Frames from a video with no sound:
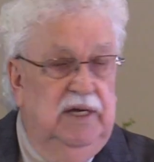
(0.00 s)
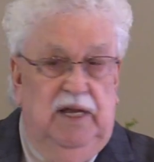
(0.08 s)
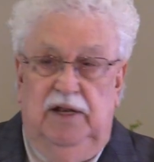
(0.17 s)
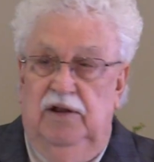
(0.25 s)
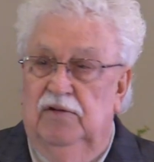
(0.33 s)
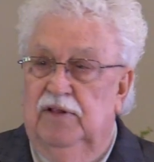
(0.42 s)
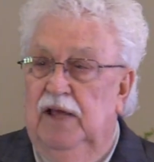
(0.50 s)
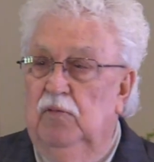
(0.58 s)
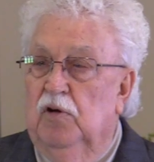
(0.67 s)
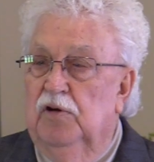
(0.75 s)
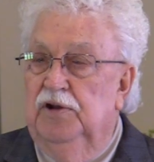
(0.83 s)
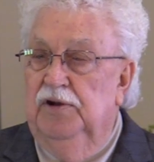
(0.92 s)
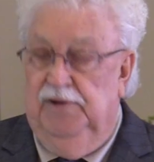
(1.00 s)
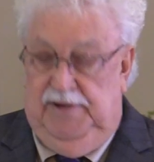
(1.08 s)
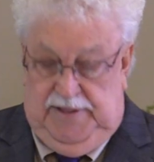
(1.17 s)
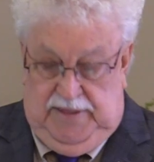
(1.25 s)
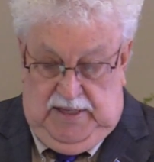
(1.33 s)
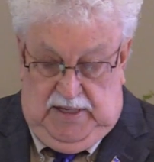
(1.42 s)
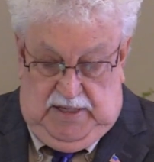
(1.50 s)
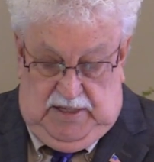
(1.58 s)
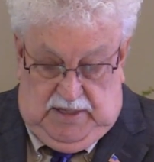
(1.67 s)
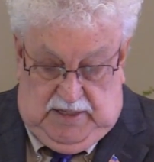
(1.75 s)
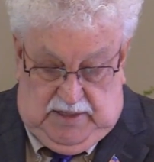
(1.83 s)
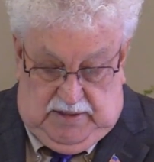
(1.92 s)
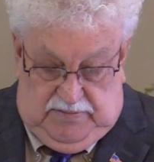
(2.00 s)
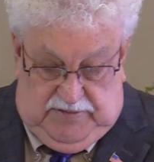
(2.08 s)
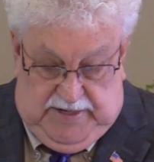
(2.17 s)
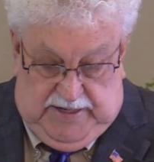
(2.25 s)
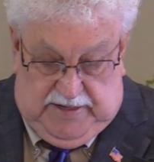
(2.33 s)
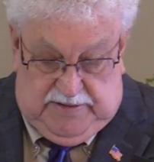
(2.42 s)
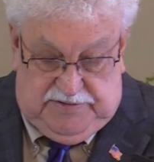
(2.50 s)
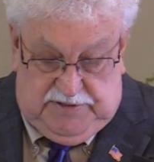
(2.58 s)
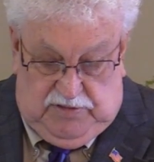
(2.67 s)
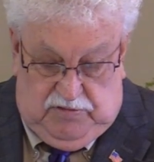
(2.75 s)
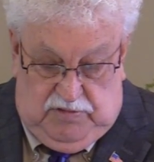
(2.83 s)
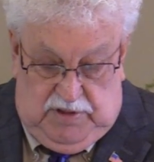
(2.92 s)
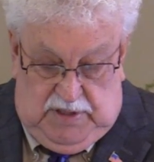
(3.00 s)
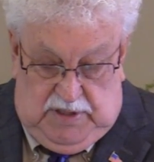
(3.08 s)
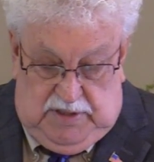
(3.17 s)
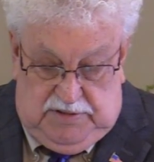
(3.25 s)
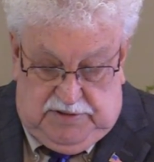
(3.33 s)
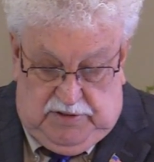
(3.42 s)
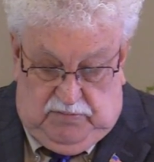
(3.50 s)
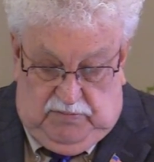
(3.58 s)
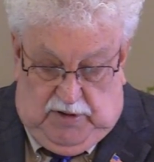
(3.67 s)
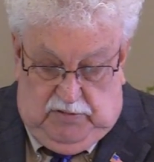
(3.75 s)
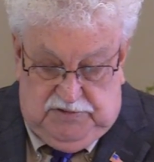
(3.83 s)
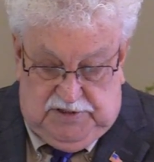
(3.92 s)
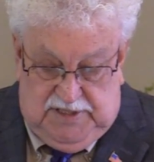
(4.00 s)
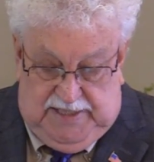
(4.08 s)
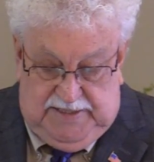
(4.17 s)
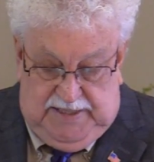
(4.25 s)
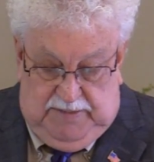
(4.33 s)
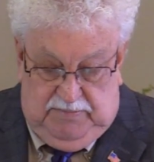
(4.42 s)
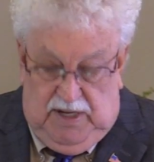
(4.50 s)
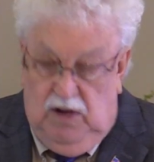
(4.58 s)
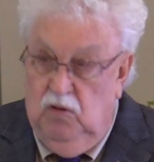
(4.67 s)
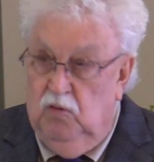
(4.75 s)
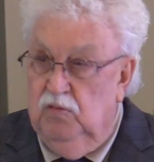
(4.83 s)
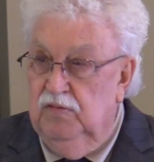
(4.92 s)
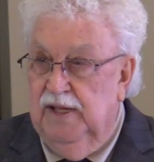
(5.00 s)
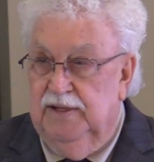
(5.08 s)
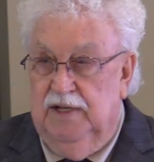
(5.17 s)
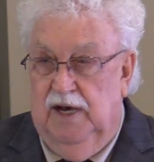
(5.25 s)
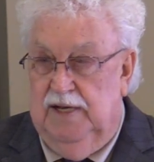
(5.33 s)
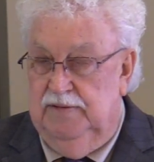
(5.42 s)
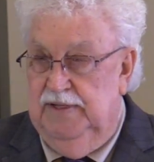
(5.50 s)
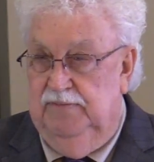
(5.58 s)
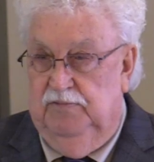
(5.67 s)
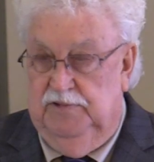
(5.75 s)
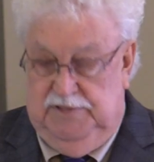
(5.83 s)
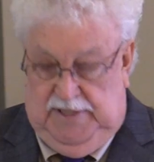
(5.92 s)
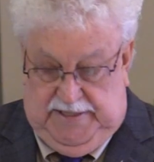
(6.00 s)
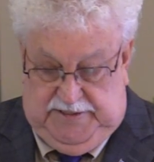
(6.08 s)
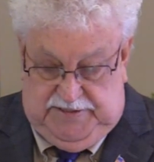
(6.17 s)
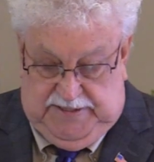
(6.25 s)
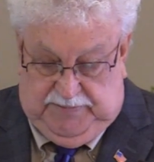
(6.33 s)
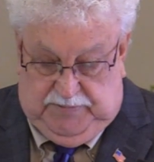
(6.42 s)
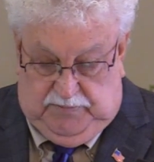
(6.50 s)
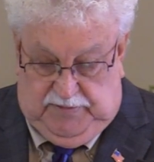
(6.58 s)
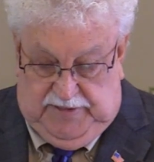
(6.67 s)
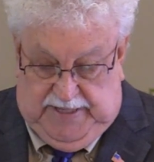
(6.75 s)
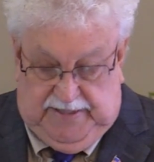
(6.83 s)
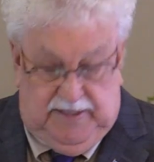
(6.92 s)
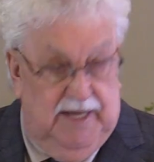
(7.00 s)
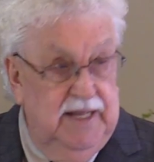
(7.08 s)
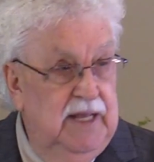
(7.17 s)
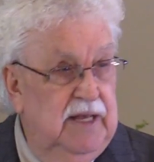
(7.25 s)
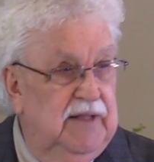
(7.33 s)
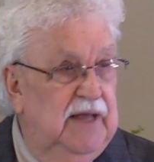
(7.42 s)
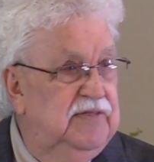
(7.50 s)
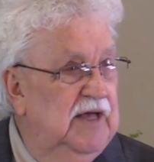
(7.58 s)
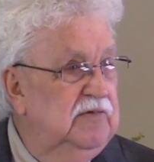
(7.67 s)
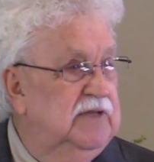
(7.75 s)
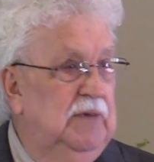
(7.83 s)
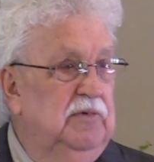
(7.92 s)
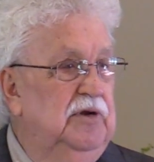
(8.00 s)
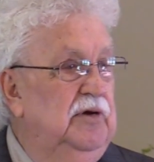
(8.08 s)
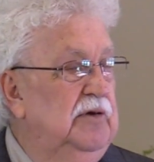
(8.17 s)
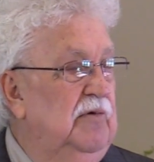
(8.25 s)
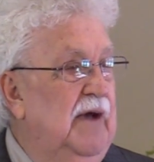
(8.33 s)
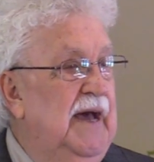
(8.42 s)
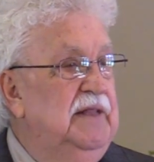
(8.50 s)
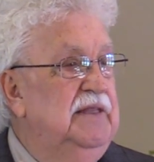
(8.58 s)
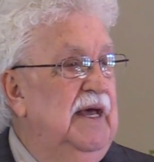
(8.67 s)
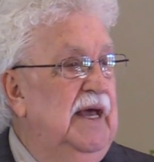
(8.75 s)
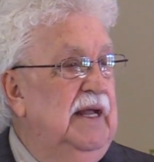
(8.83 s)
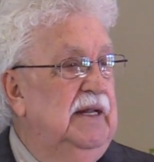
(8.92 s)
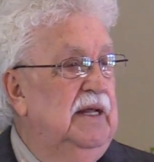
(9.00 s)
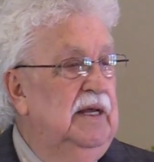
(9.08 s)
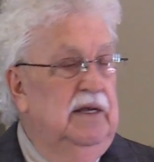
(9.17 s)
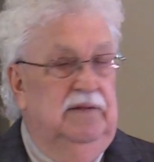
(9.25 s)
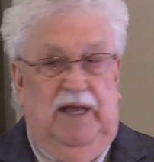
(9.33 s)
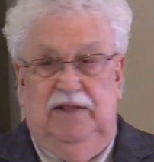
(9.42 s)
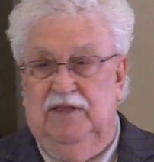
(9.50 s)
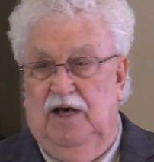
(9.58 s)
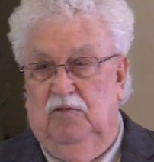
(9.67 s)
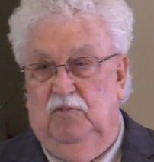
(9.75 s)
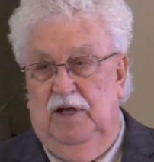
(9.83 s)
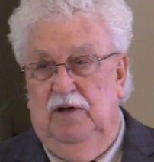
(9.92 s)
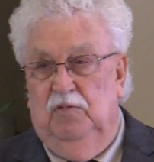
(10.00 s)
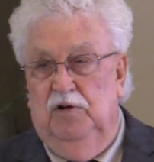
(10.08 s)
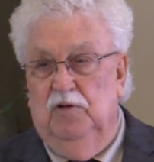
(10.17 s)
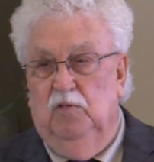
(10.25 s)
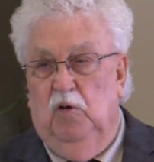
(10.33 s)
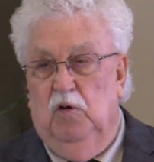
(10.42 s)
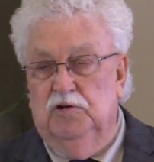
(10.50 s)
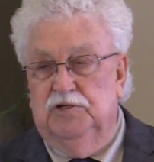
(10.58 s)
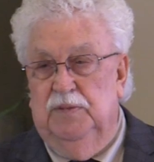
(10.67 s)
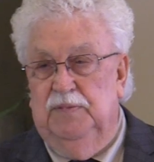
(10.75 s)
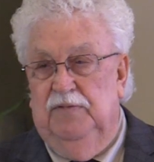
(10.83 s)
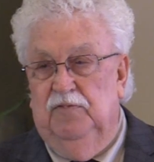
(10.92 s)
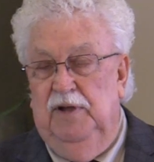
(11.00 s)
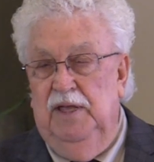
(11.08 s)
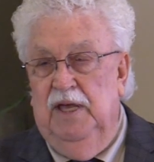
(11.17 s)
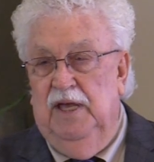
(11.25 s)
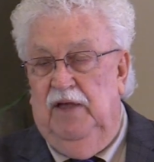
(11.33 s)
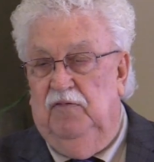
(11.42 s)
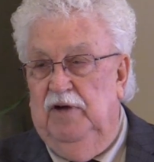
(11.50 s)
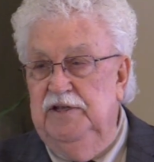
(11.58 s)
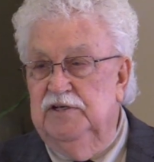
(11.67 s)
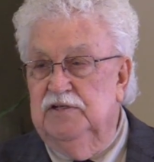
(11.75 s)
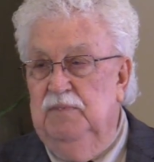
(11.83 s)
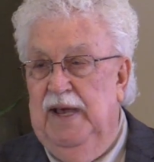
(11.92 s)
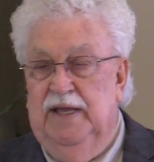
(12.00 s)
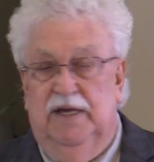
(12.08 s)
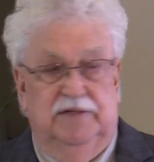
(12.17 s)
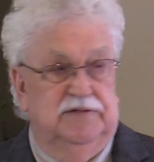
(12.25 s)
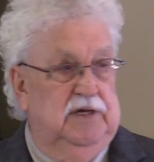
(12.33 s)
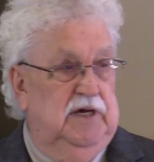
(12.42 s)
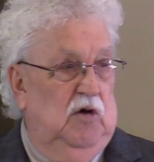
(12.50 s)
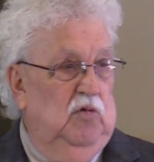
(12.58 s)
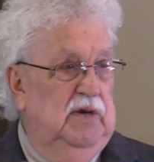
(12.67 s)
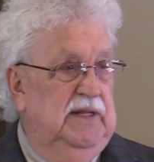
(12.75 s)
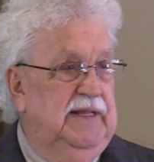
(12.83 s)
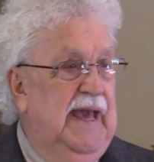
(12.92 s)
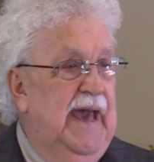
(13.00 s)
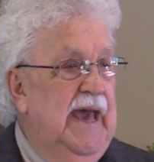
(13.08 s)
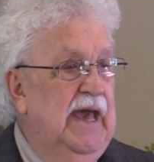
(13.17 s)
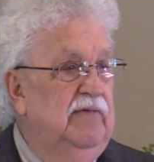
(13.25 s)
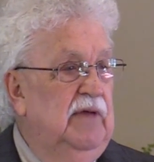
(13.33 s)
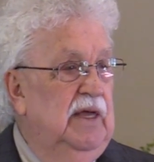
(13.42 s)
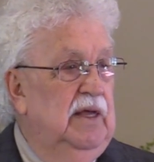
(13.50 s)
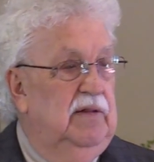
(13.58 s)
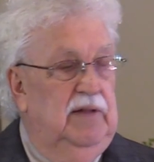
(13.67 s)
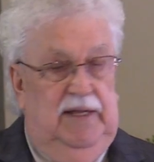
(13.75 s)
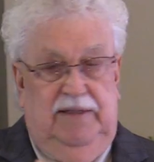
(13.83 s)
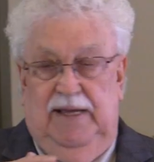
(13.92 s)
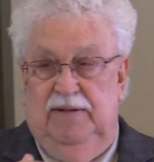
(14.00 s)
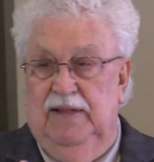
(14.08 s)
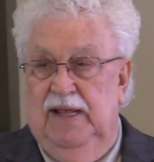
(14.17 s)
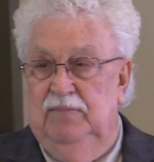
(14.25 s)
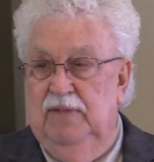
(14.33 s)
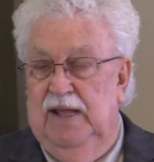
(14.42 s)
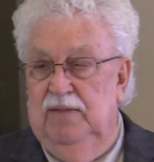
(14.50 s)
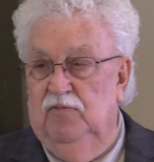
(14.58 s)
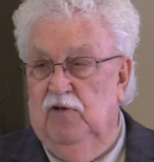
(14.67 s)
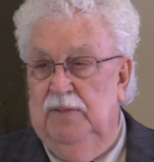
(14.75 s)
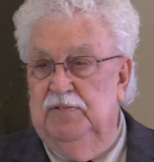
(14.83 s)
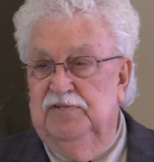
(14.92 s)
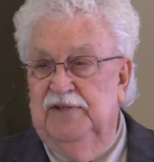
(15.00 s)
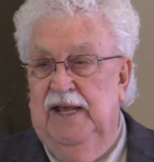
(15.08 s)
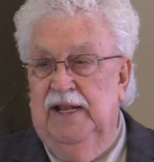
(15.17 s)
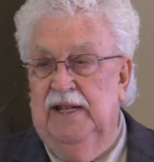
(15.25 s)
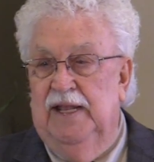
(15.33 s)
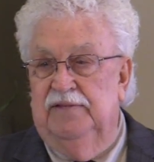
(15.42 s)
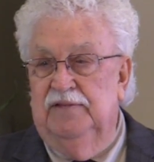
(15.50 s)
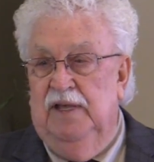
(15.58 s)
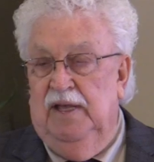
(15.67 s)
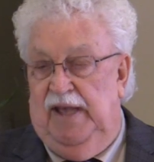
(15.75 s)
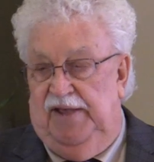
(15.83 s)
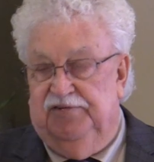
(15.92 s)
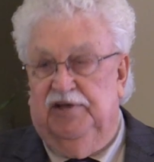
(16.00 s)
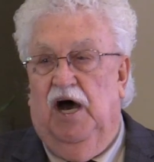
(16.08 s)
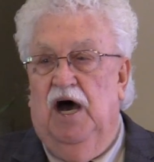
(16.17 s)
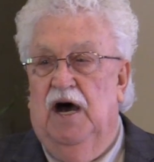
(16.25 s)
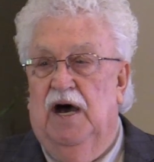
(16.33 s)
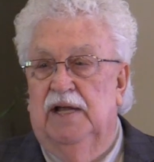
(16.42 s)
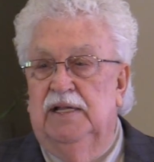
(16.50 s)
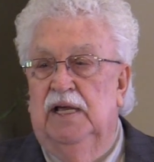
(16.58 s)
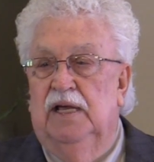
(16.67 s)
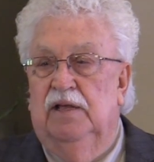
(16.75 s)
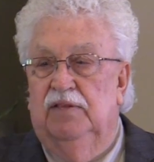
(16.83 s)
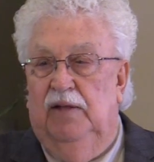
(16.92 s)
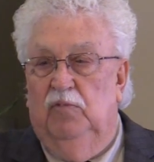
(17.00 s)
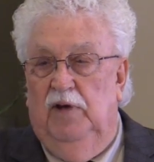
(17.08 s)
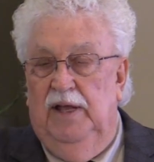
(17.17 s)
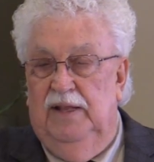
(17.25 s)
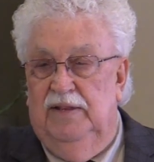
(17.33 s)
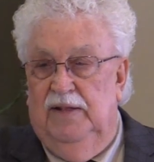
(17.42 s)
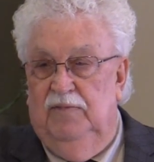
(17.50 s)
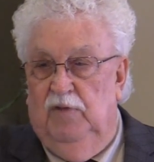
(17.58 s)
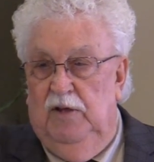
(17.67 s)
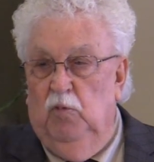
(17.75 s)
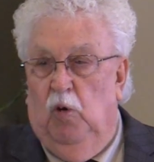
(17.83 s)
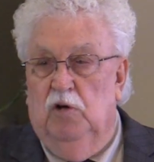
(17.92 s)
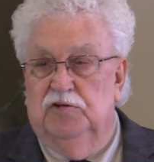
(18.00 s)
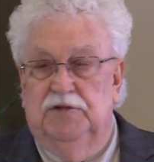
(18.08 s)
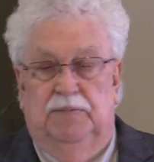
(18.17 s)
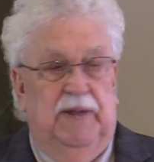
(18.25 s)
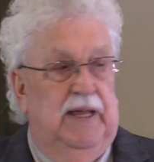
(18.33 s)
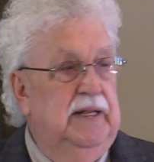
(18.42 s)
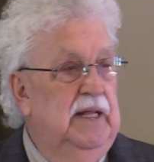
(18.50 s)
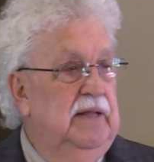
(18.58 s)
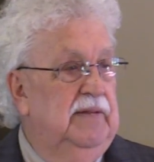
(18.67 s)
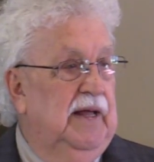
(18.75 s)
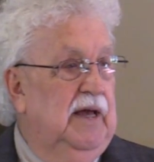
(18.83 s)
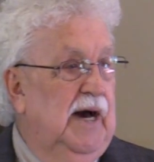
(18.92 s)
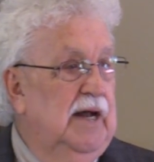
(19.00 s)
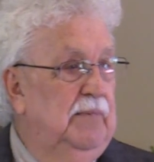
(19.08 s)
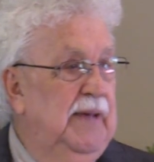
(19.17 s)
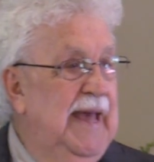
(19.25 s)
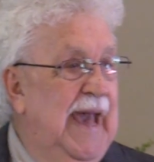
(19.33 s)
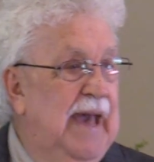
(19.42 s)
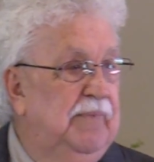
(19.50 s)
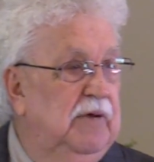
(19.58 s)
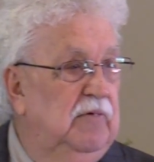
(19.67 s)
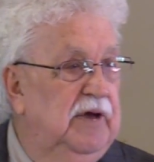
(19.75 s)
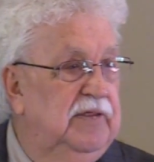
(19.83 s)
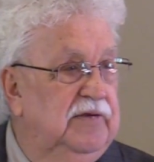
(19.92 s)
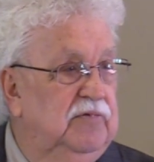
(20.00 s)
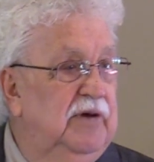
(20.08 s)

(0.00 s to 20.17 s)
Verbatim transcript: And here they were doing it uh, there. So, so Moses let them know that God was not acceptable with that. They, they thought they were doing the right thing. They thought, well, we're to worship if we, if we just make us a golden calf uh, that, and, and represent it as, as God, then we, then we worship it, then God will be happy with us.